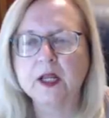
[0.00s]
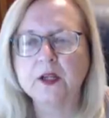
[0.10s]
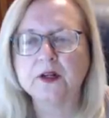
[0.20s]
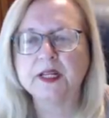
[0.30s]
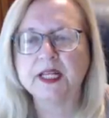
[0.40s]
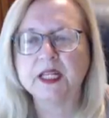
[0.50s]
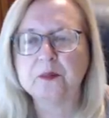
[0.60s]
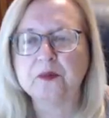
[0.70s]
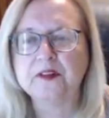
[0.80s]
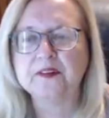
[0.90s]
You're getting a
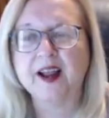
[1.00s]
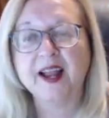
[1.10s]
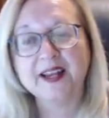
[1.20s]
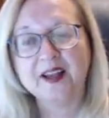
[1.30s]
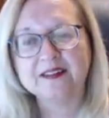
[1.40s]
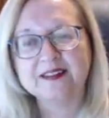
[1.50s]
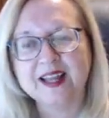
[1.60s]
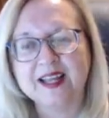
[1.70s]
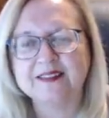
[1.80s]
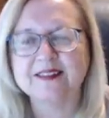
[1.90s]
breather. I know, it's
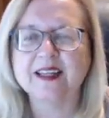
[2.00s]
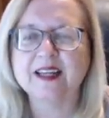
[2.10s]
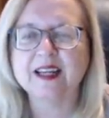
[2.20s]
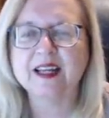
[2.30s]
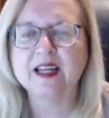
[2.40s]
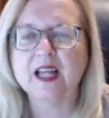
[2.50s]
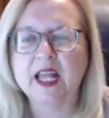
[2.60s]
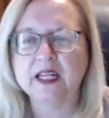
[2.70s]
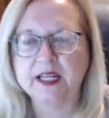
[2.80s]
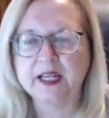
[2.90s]
nice.
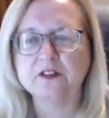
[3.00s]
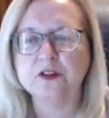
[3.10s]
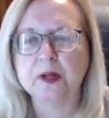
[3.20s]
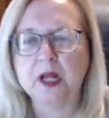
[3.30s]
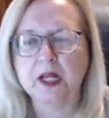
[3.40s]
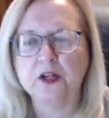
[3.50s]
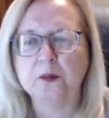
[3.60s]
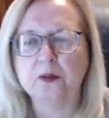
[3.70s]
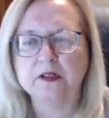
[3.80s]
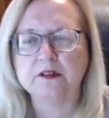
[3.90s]
And cancer behind her
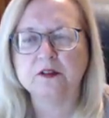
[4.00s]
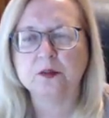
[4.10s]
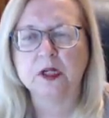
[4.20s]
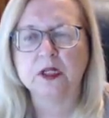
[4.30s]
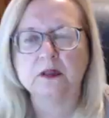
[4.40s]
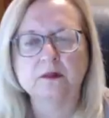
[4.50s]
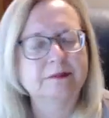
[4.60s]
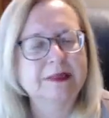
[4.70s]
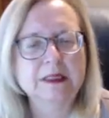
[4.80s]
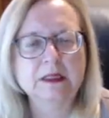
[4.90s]
breast as well,
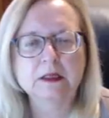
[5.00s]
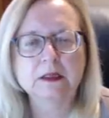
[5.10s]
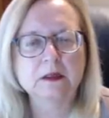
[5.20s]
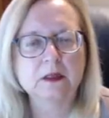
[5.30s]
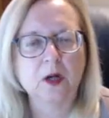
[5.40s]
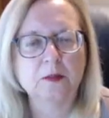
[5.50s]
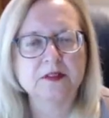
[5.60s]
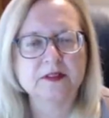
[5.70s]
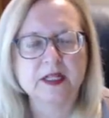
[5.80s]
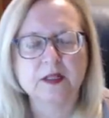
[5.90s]
Carmen
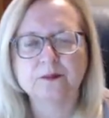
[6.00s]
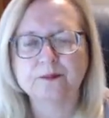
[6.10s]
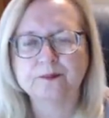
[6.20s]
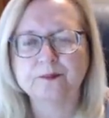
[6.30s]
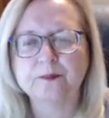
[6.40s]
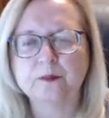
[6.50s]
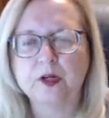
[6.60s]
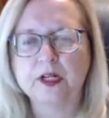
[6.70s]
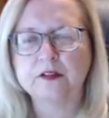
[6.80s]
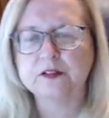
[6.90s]
said.
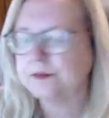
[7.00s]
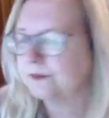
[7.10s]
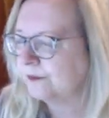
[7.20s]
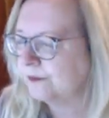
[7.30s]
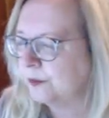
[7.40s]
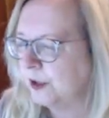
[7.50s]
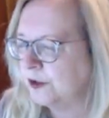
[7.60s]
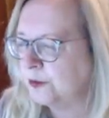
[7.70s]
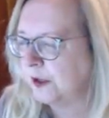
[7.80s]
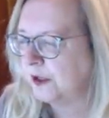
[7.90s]
Prayers,
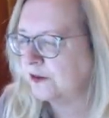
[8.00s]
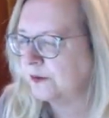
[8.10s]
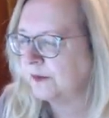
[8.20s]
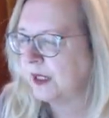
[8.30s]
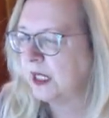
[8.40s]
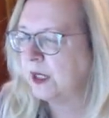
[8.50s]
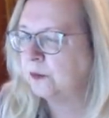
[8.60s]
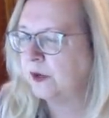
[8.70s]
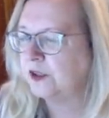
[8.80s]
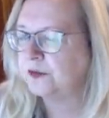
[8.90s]
prayers, prayers.
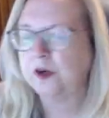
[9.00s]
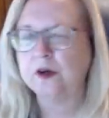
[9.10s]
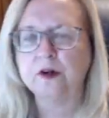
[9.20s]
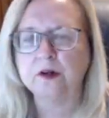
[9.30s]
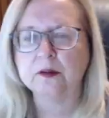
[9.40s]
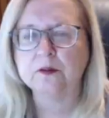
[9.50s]
Prayers for her.